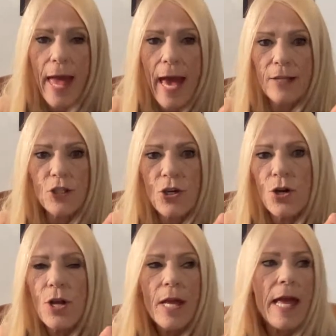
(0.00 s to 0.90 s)

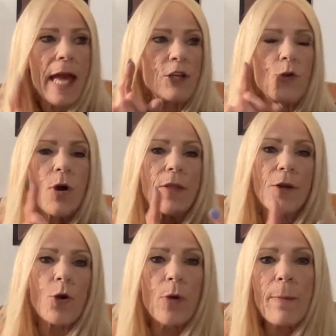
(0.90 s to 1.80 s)
actor, and you are the
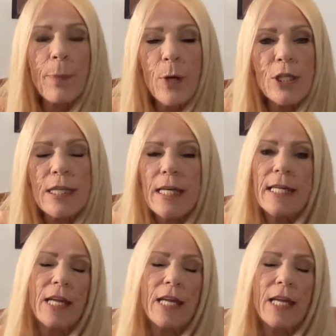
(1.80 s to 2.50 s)
grip person,